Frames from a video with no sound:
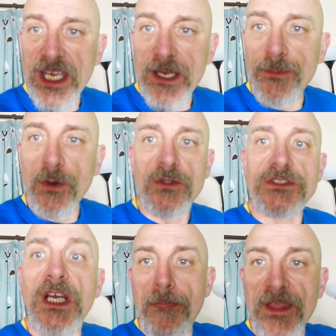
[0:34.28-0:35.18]
airport.
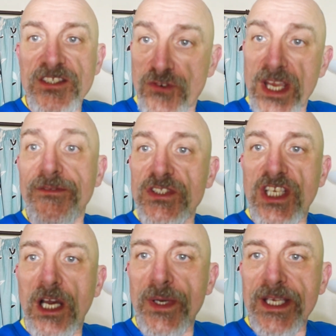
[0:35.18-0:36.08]
There's 3 of us
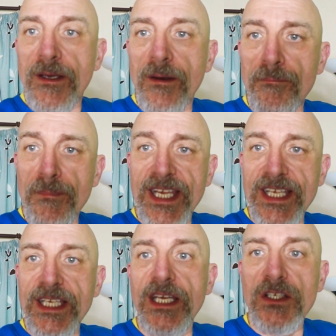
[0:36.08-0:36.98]
going,
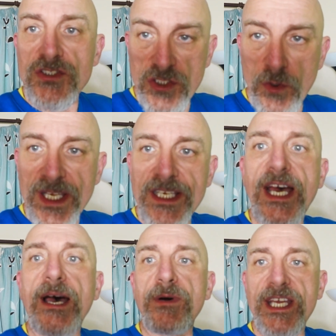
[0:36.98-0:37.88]
me, Suin
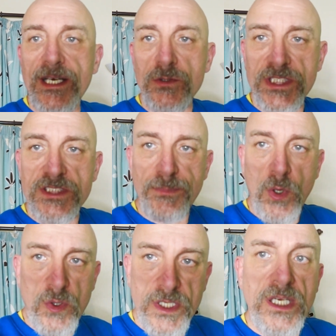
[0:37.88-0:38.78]
and my eldest
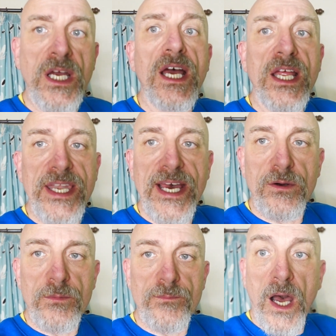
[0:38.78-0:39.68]
Book.
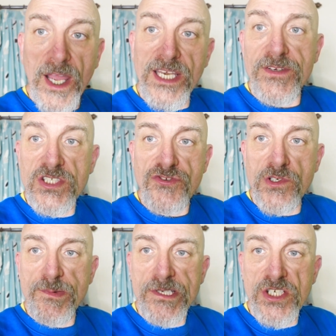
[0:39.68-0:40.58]
Now, I live in
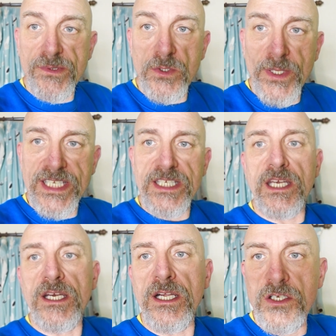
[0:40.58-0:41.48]
Shrewsbury during the week,
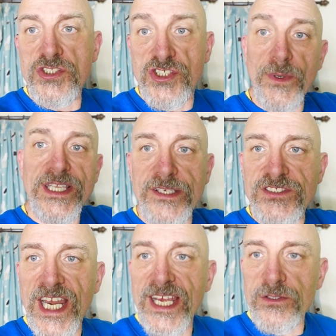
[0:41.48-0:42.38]
Suin lives
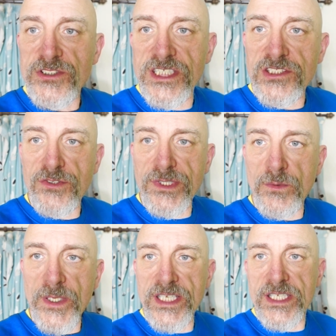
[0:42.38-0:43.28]
in Anglesey during the
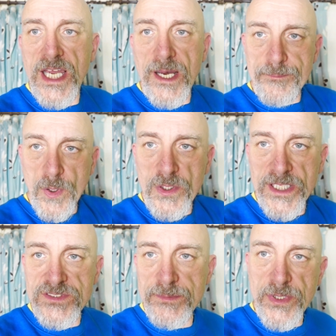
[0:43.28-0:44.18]
week, and Book
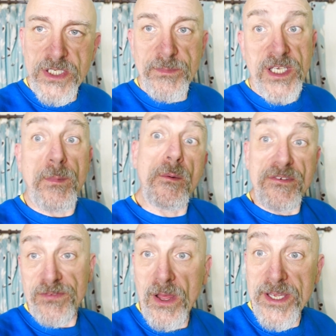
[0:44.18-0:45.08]
lives in Birmingham, and we're
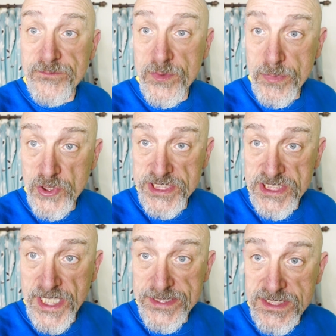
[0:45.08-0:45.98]
flying from bloody
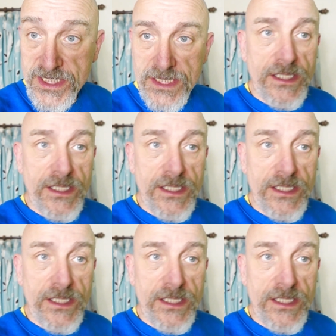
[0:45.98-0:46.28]
Stansted.